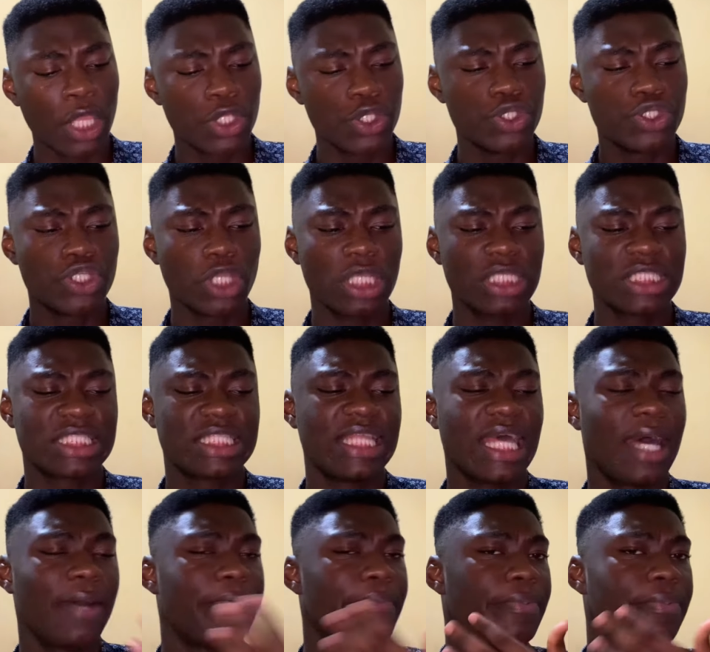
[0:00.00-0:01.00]
you just
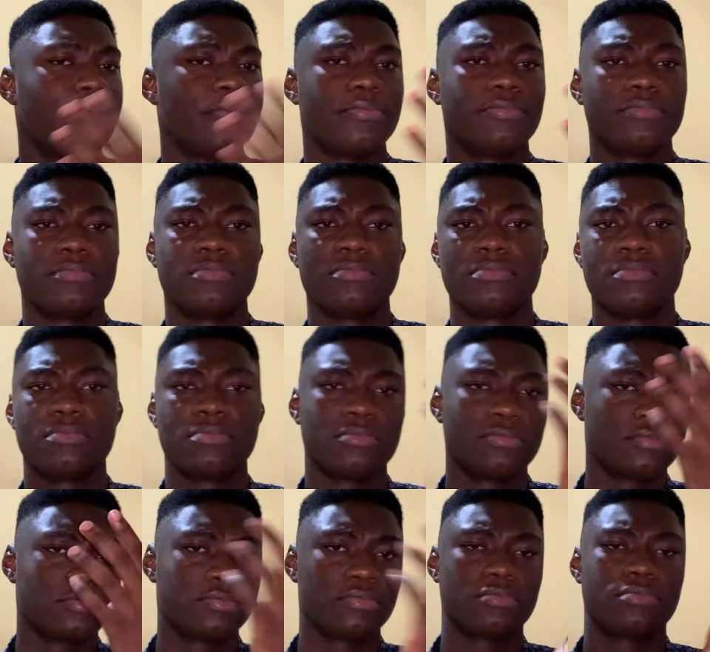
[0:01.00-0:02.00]
dab
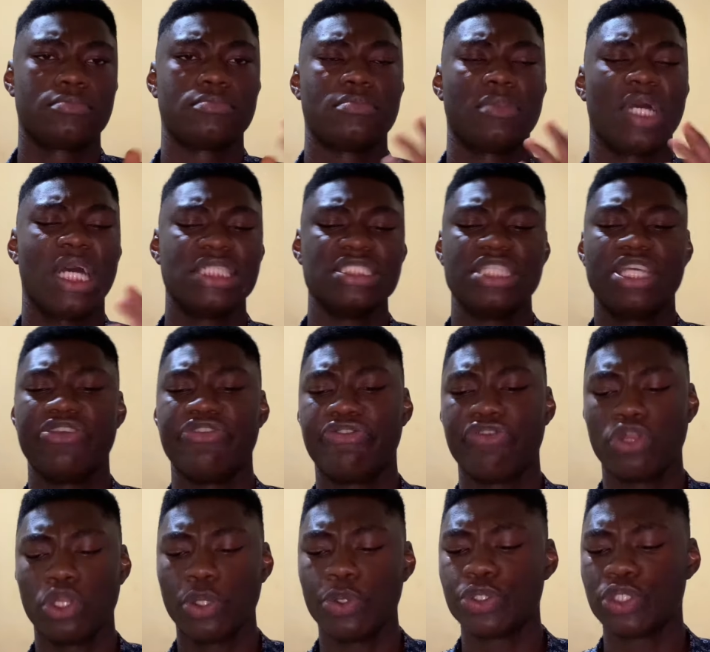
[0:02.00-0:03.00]
and then
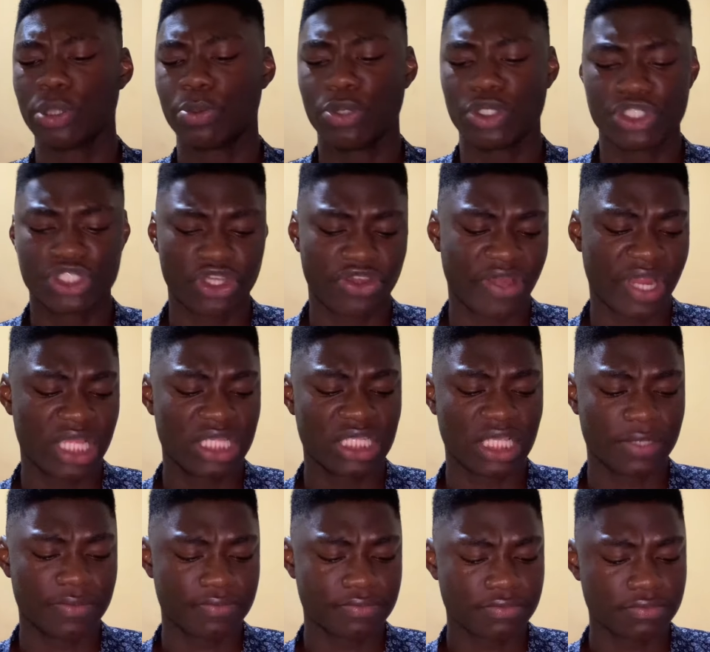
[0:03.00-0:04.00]
follow with a
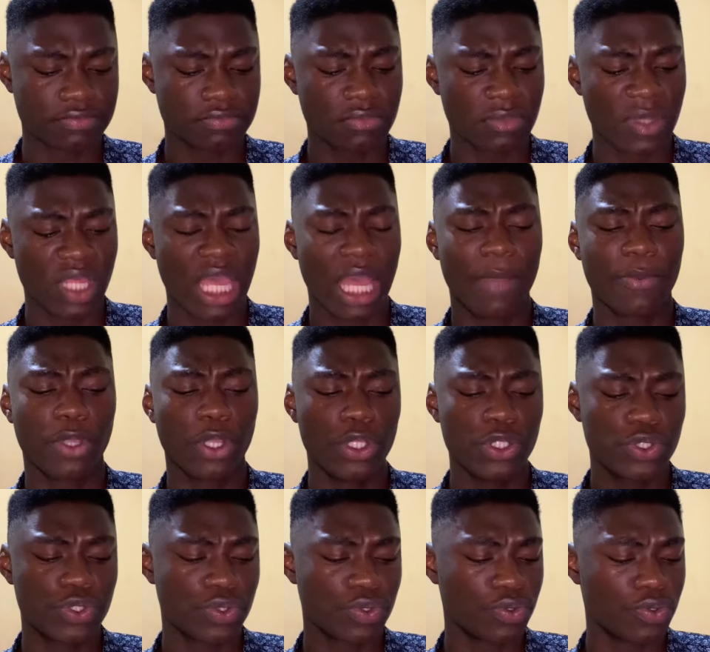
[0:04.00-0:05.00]
moisturizer. I'm
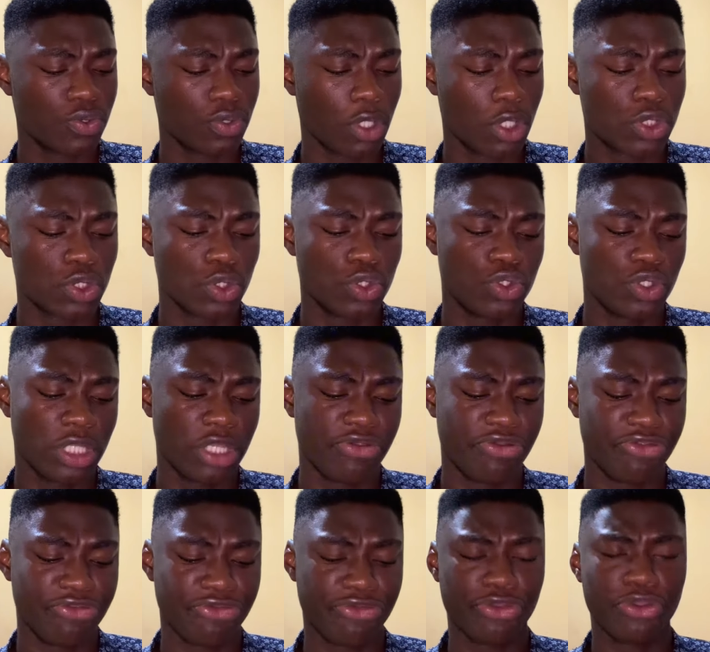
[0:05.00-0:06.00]
going to also do a
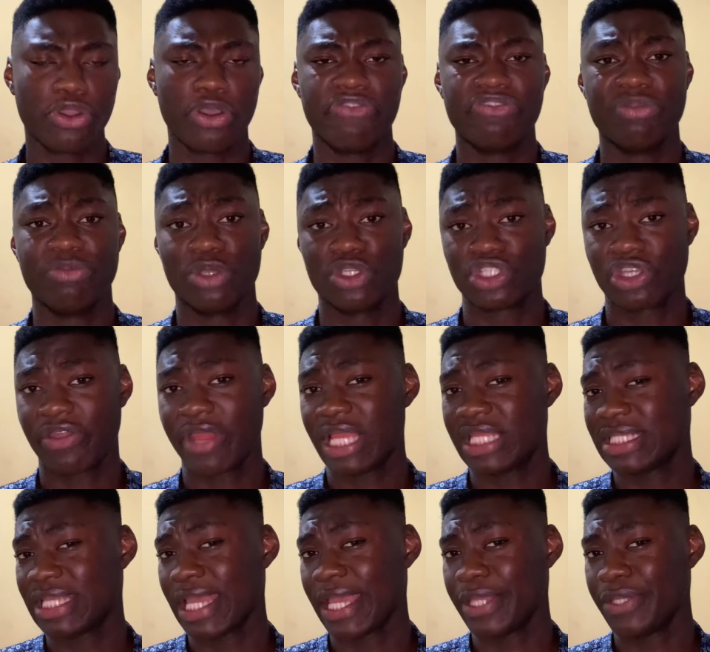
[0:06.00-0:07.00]
review of the
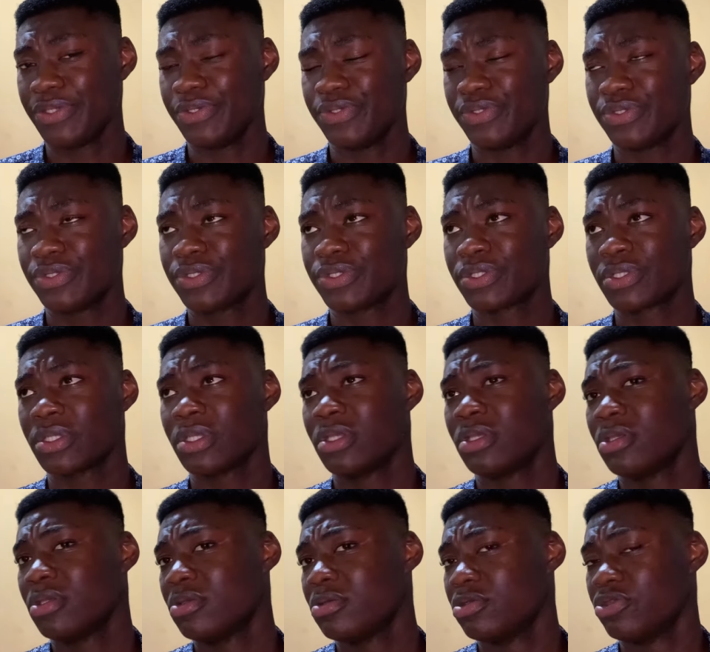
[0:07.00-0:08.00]
moisturizer I use.
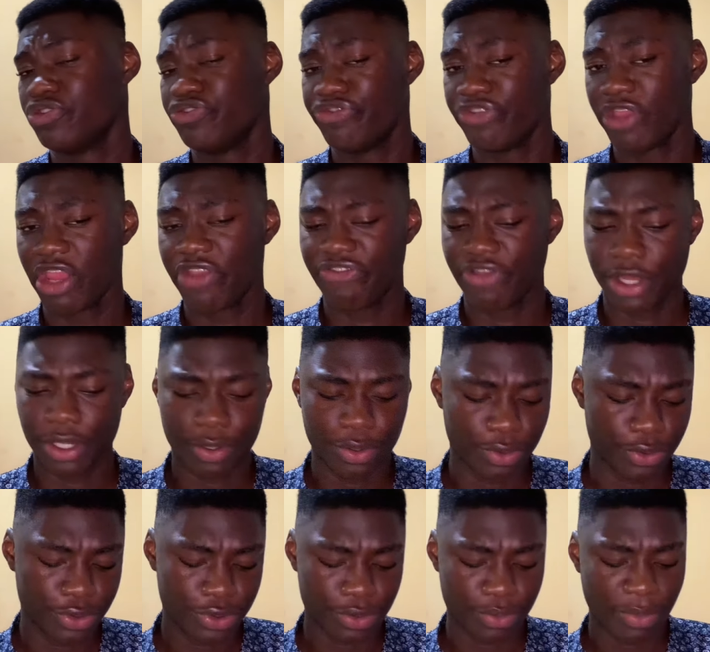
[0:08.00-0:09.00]
It's very, very
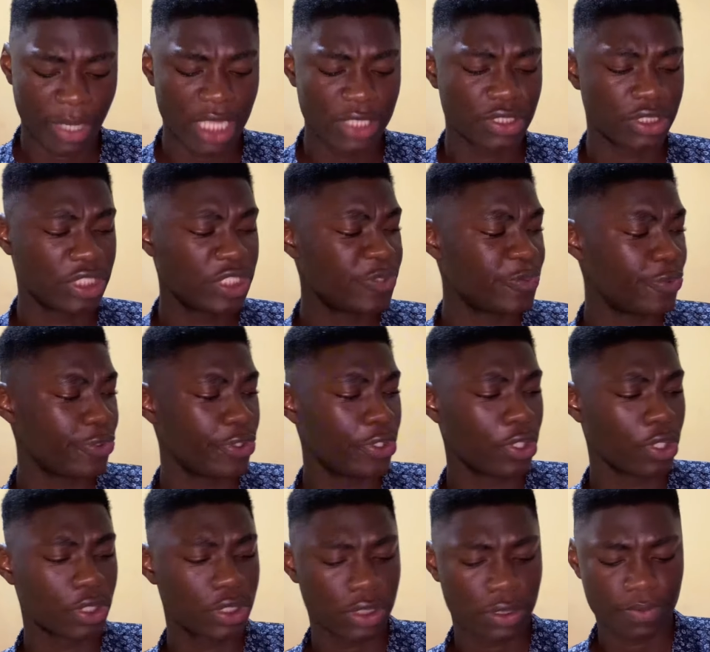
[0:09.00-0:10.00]
good. Back to this
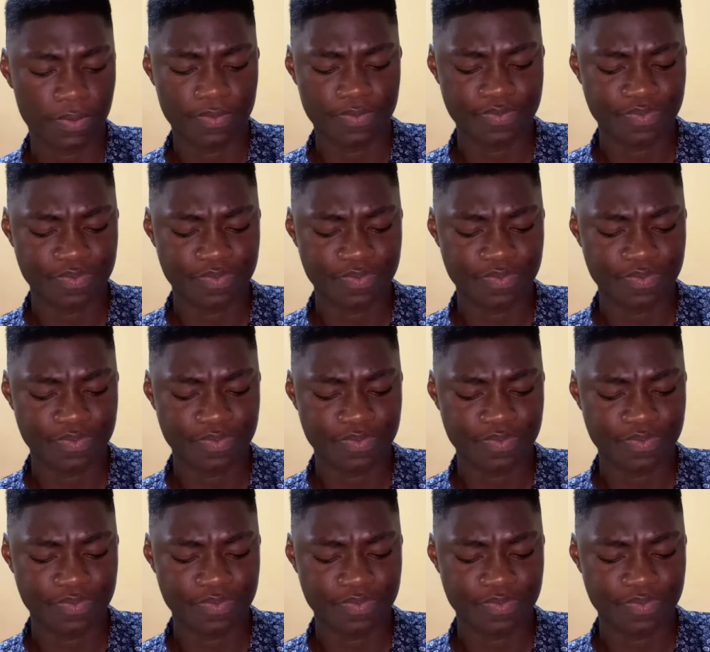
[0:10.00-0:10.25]
product.